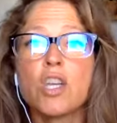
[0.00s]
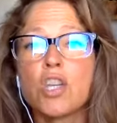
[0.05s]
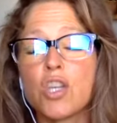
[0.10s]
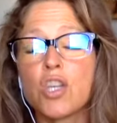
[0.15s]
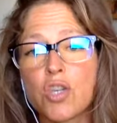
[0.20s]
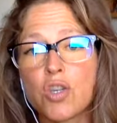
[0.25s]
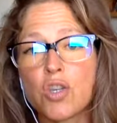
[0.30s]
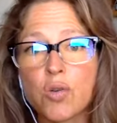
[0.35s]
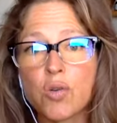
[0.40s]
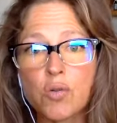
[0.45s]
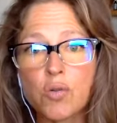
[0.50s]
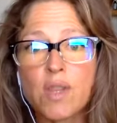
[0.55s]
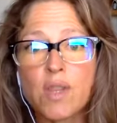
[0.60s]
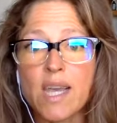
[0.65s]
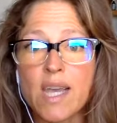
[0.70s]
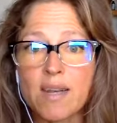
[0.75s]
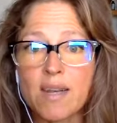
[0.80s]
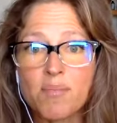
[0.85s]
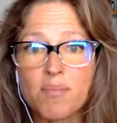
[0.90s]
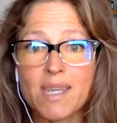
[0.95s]
you
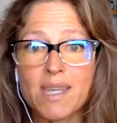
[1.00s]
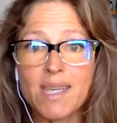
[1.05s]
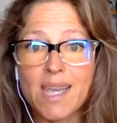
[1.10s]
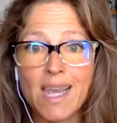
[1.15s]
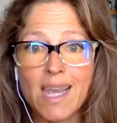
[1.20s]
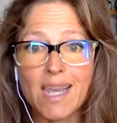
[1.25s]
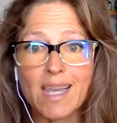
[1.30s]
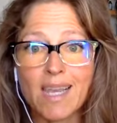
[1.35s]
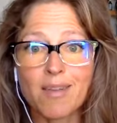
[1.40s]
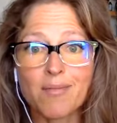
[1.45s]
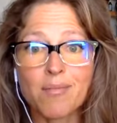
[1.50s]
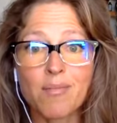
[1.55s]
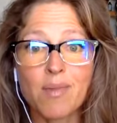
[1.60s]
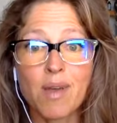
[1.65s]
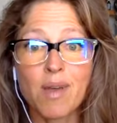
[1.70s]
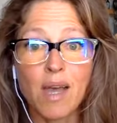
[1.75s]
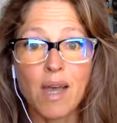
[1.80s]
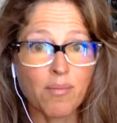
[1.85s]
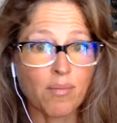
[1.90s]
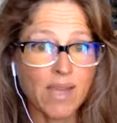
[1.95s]
then became
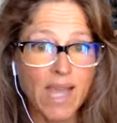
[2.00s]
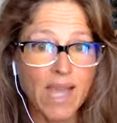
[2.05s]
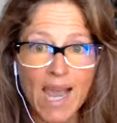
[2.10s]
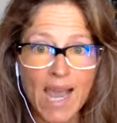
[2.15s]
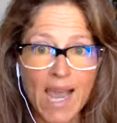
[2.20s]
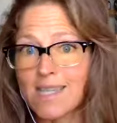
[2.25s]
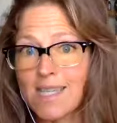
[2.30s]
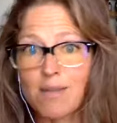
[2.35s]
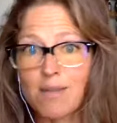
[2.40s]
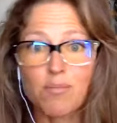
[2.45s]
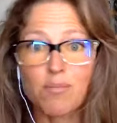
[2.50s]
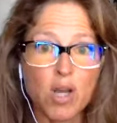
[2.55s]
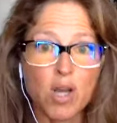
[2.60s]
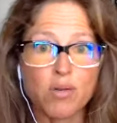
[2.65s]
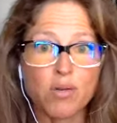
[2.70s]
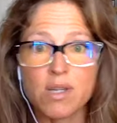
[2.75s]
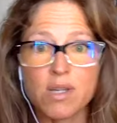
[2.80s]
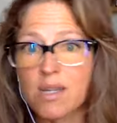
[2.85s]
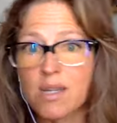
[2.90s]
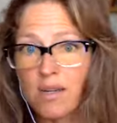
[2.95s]
gassy,
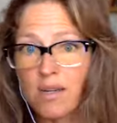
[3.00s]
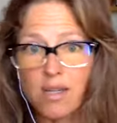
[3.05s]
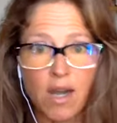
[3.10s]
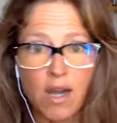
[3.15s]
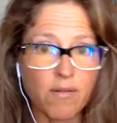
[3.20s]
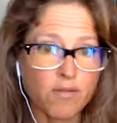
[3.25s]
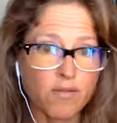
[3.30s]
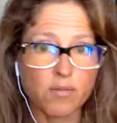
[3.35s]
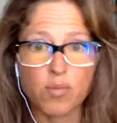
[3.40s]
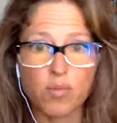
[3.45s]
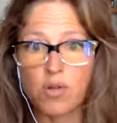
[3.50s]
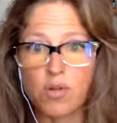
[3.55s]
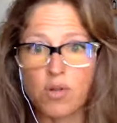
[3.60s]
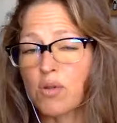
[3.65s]
bloated, uncomfortable.